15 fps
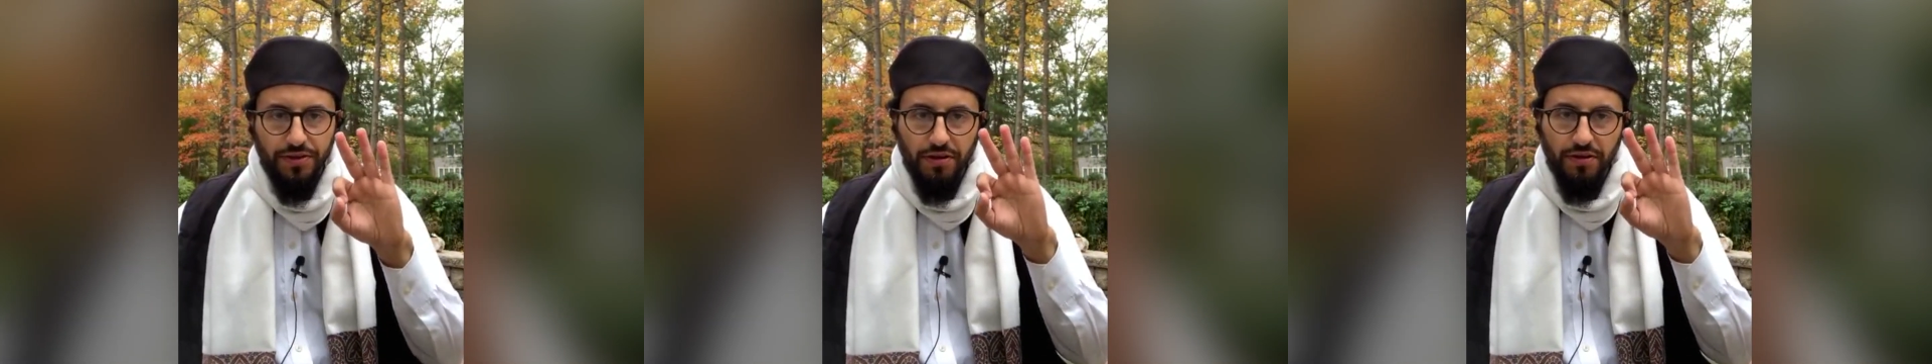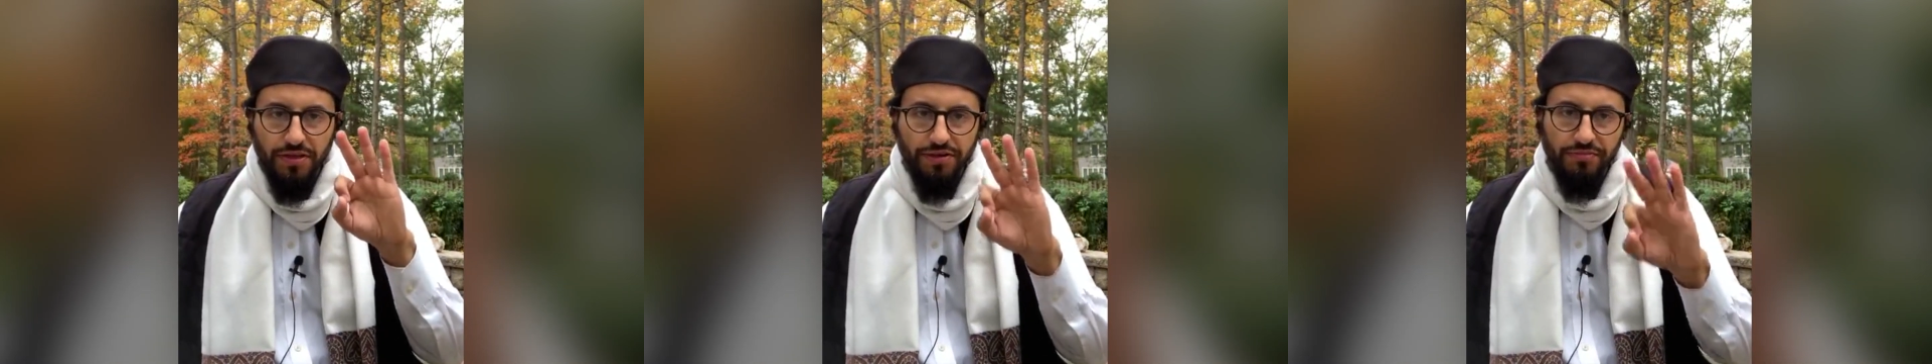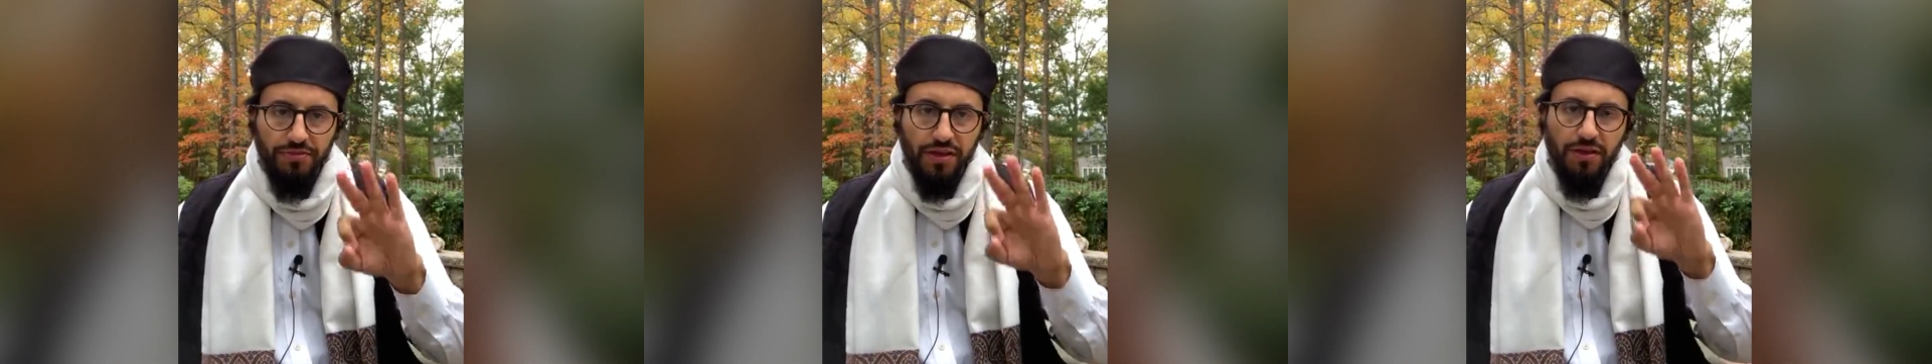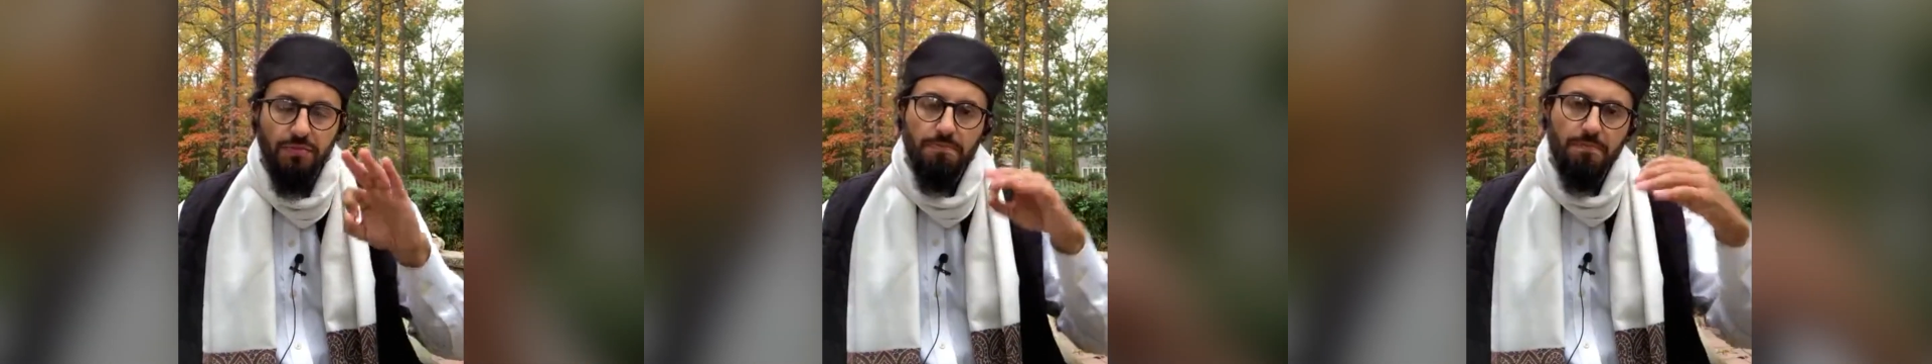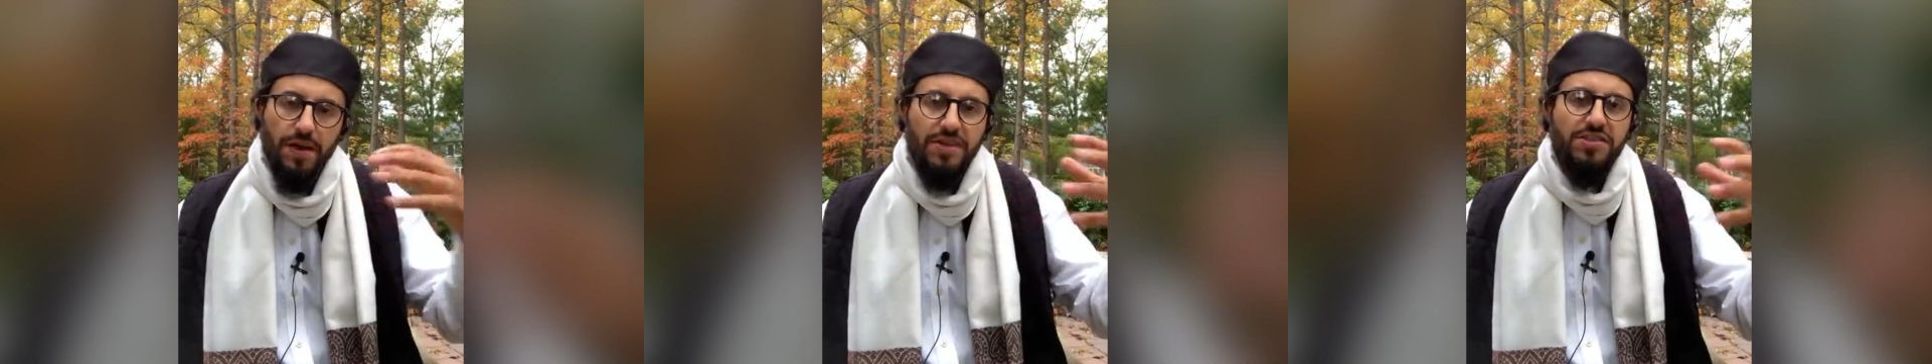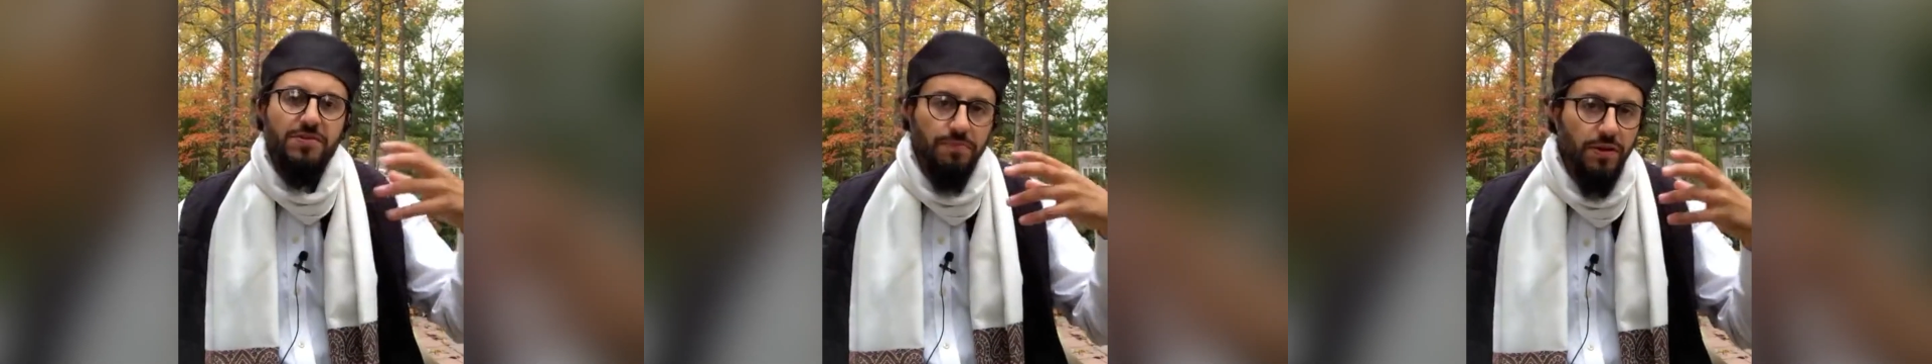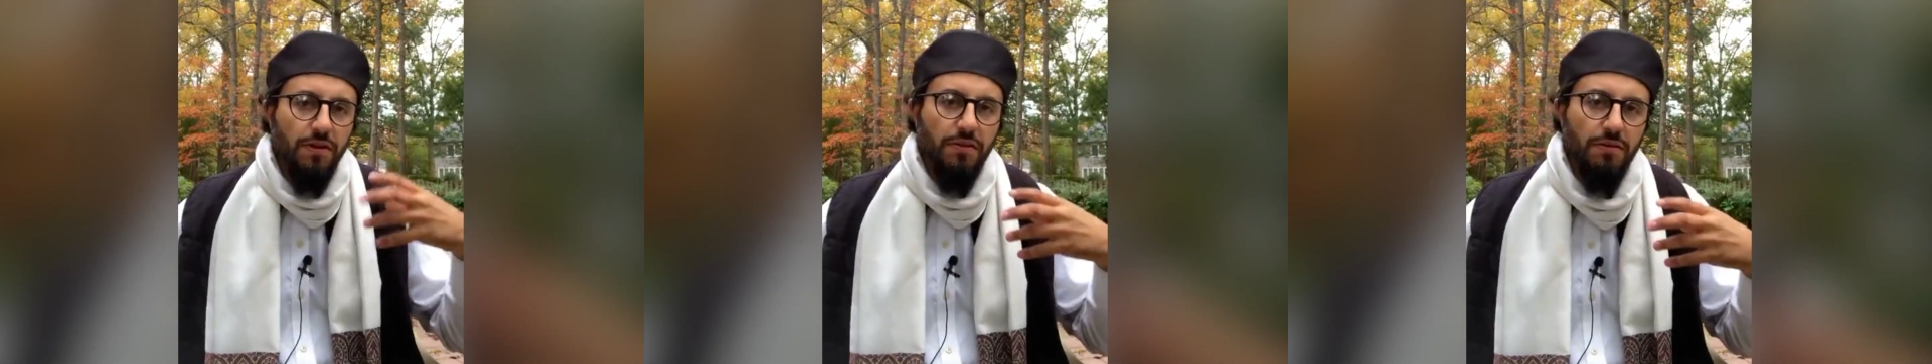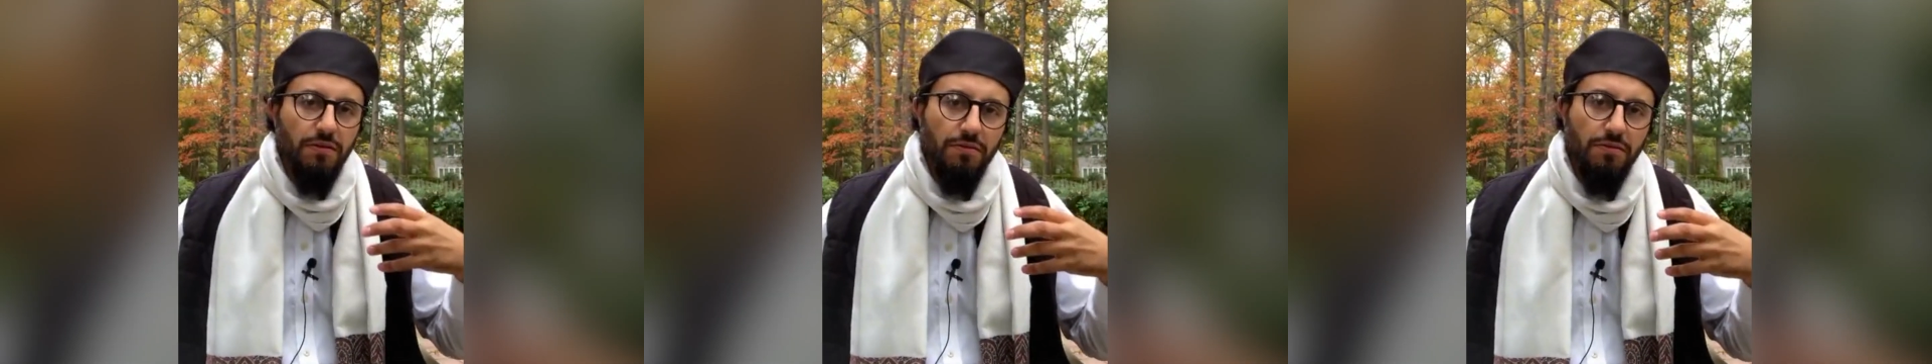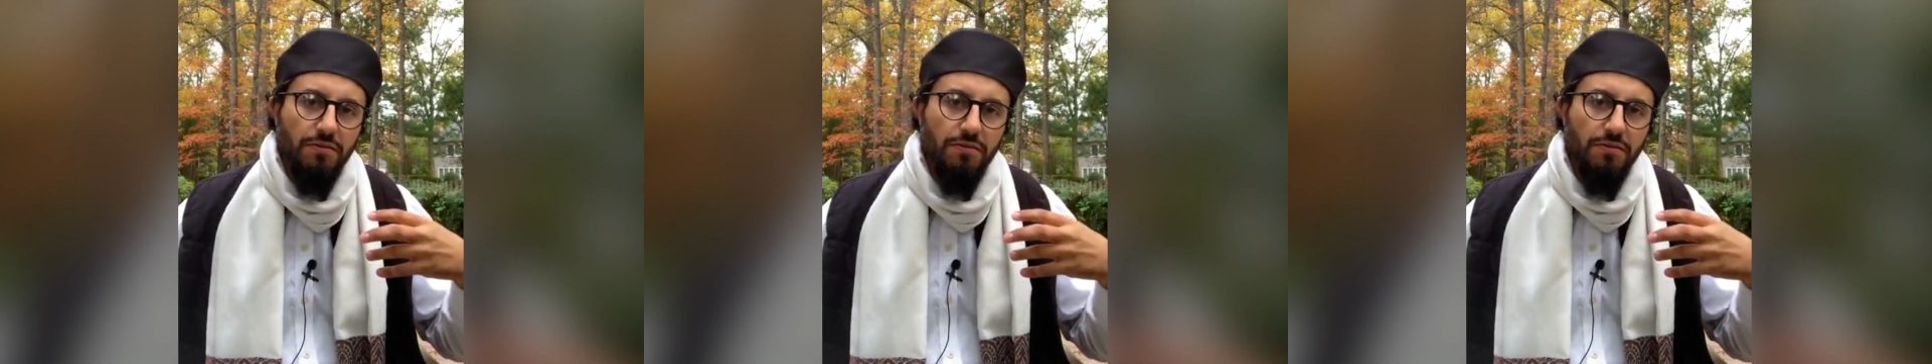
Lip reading: there are three possible